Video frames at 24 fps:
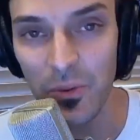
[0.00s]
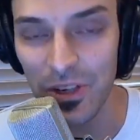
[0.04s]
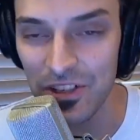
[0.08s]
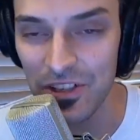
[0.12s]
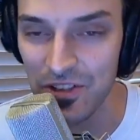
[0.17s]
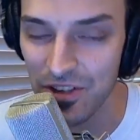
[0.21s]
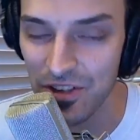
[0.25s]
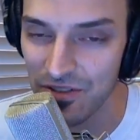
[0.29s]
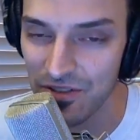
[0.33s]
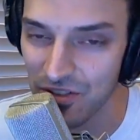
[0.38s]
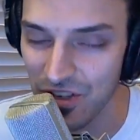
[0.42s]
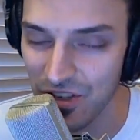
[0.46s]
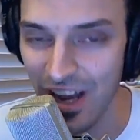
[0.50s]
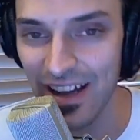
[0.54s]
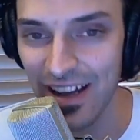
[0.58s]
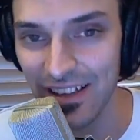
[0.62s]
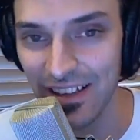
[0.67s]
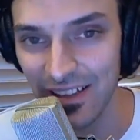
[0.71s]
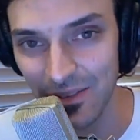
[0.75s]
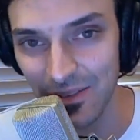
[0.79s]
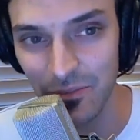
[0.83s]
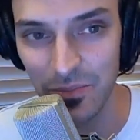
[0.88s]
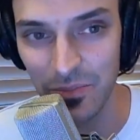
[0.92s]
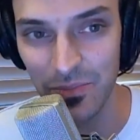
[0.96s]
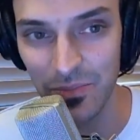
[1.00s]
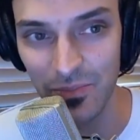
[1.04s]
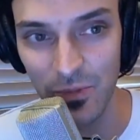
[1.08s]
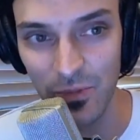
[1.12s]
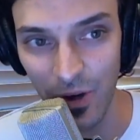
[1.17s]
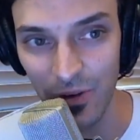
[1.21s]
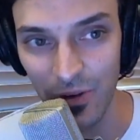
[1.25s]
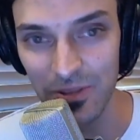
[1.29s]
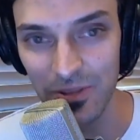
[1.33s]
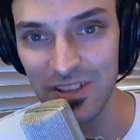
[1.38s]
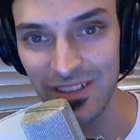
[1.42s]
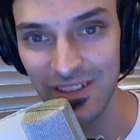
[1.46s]
which shined a
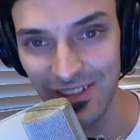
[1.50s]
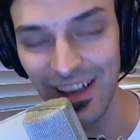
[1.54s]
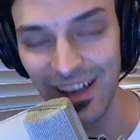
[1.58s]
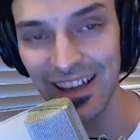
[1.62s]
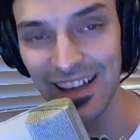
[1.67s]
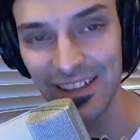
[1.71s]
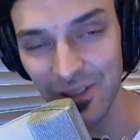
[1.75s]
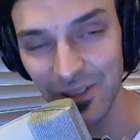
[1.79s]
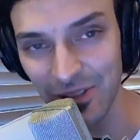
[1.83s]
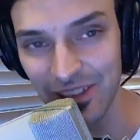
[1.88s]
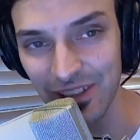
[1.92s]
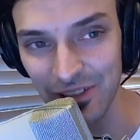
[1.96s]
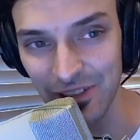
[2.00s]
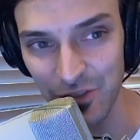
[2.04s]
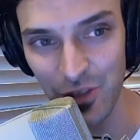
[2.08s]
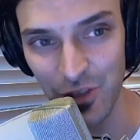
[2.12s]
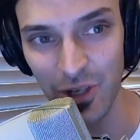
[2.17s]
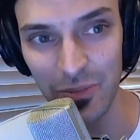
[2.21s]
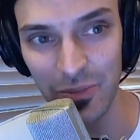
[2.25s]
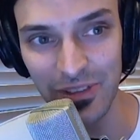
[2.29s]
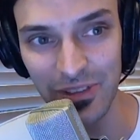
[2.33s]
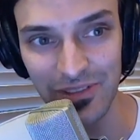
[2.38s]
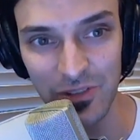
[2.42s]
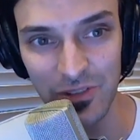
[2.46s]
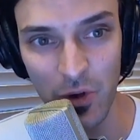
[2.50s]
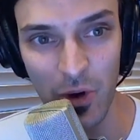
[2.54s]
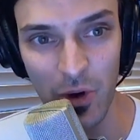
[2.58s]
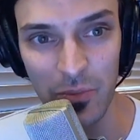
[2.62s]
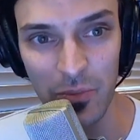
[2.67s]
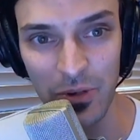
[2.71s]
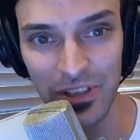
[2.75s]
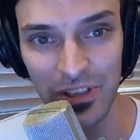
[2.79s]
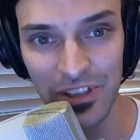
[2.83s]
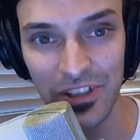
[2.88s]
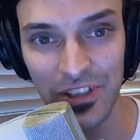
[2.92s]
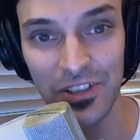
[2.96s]
gross light on German
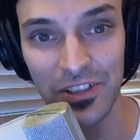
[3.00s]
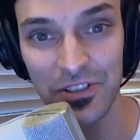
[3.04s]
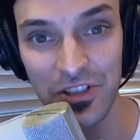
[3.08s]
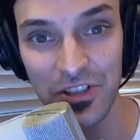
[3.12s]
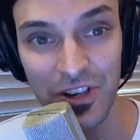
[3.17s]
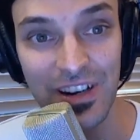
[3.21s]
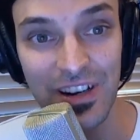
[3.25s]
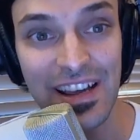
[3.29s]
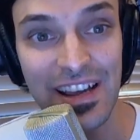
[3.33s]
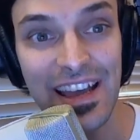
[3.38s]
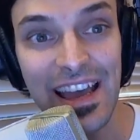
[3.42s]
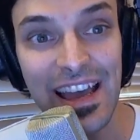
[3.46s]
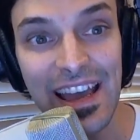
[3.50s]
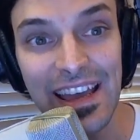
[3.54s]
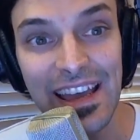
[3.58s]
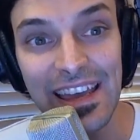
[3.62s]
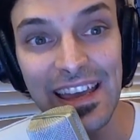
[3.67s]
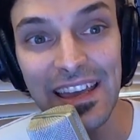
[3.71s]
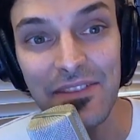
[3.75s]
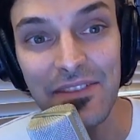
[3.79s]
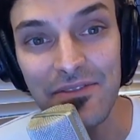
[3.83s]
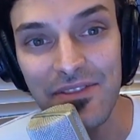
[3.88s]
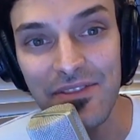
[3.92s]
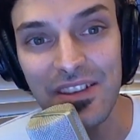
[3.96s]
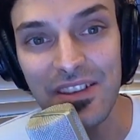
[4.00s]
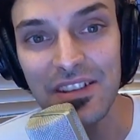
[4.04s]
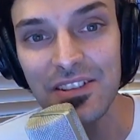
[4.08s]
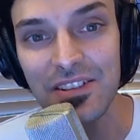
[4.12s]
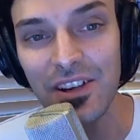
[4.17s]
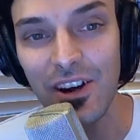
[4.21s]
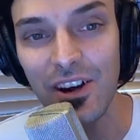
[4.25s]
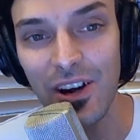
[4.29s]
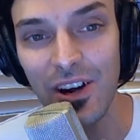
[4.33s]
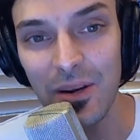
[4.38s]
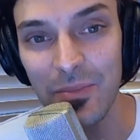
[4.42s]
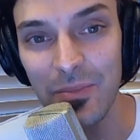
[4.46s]
corporate culture. If this
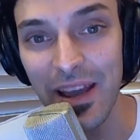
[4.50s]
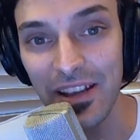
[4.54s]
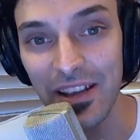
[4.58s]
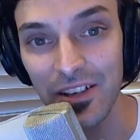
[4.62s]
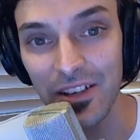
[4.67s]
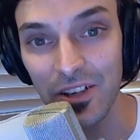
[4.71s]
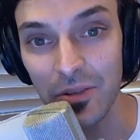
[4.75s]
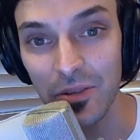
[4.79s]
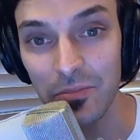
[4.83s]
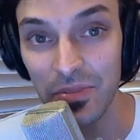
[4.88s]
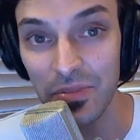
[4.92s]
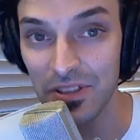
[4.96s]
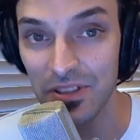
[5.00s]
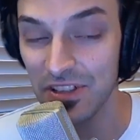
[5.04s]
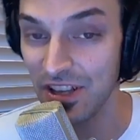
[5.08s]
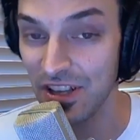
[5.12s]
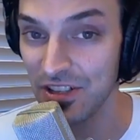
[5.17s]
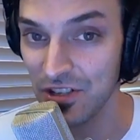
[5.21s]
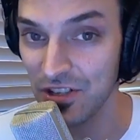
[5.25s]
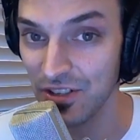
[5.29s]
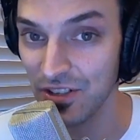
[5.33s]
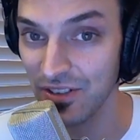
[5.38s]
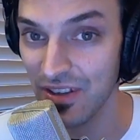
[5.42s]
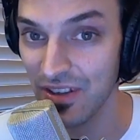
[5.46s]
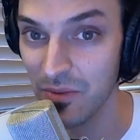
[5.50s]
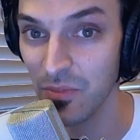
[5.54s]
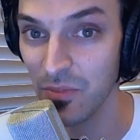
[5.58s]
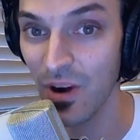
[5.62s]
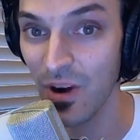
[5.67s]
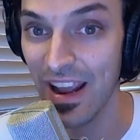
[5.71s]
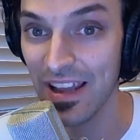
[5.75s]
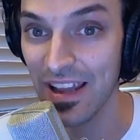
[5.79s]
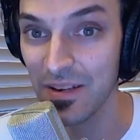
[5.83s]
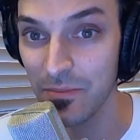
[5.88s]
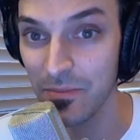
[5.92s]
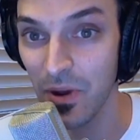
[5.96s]
car maker, potentially the
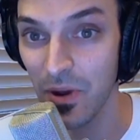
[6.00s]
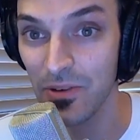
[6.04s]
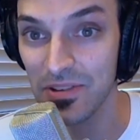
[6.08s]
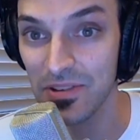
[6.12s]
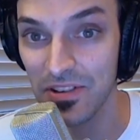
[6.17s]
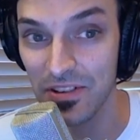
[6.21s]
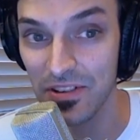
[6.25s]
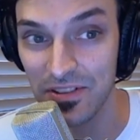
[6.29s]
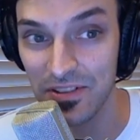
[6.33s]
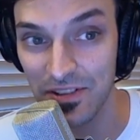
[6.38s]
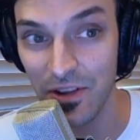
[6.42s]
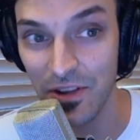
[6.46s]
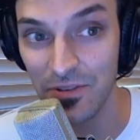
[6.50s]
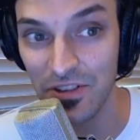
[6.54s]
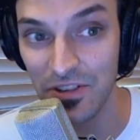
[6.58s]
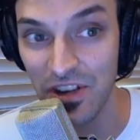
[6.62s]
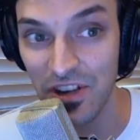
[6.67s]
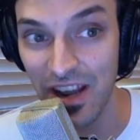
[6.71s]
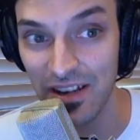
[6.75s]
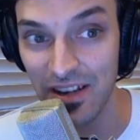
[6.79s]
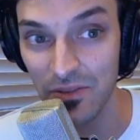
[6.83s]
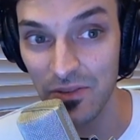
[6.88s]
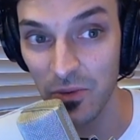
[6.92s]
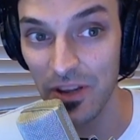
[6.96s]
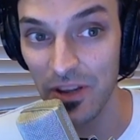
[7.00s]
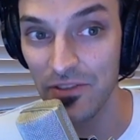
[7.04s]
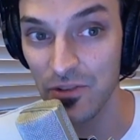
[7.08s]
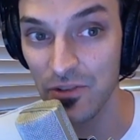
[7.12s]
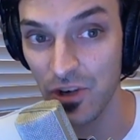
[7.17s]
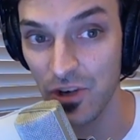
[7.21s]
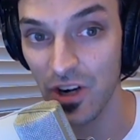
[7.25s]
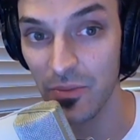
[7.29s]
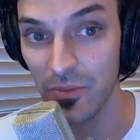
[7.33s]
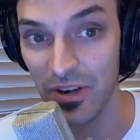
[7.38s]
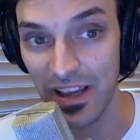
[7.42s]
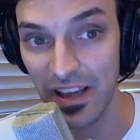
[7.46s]
brand most associated with
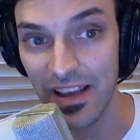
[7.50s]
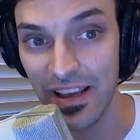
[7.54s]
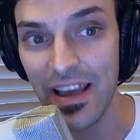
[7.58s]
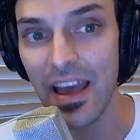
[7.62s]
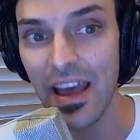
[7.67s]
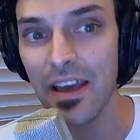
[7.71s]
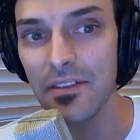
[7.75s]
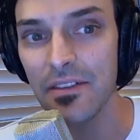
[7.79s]
Germany,